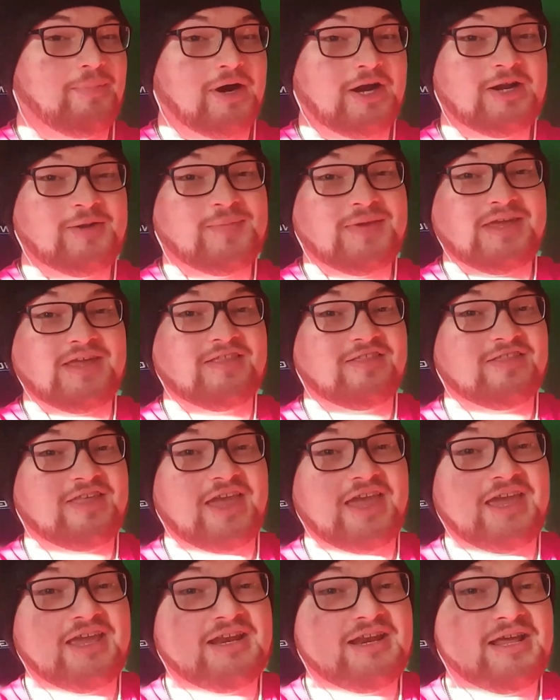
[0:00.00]
Part of me is
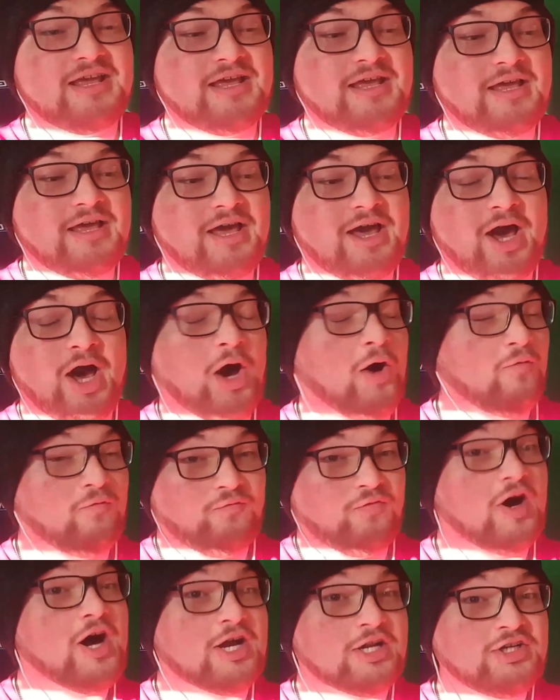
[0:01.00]
saying, oh,
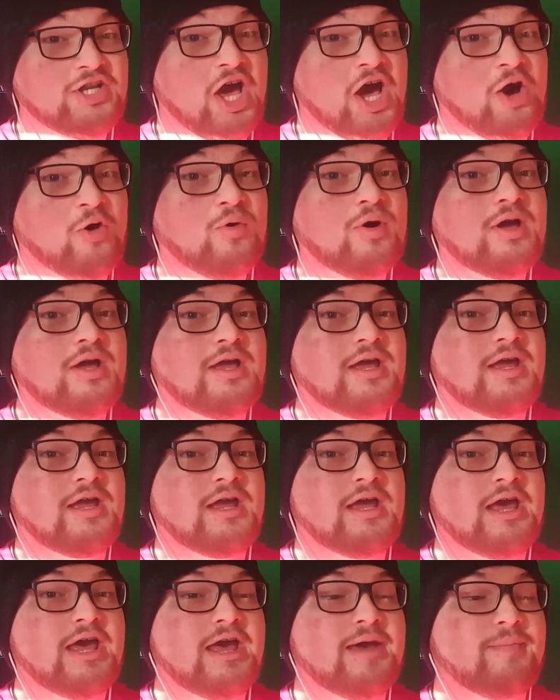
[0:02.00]
fuck no.
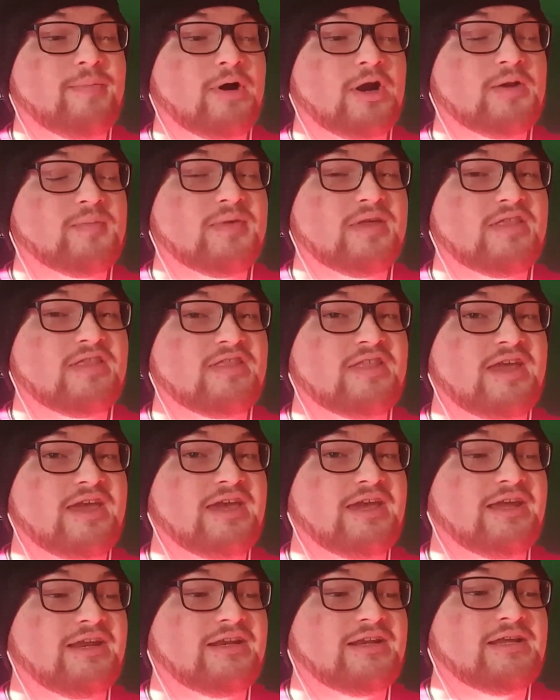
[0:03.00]
And part of me is
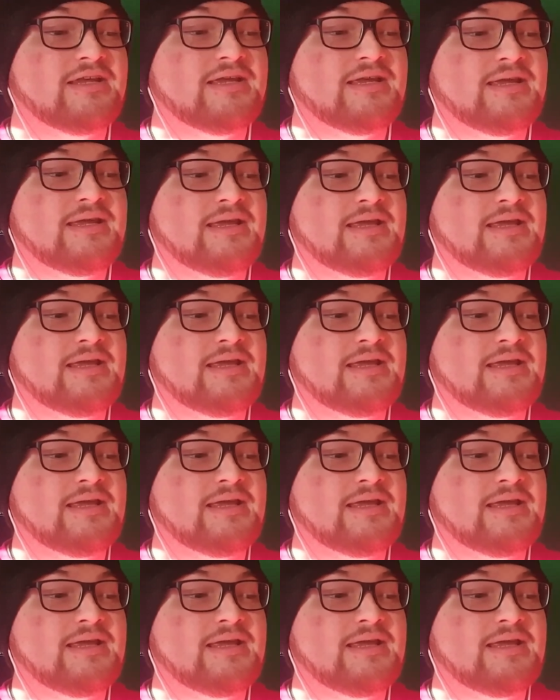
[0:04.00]
saying,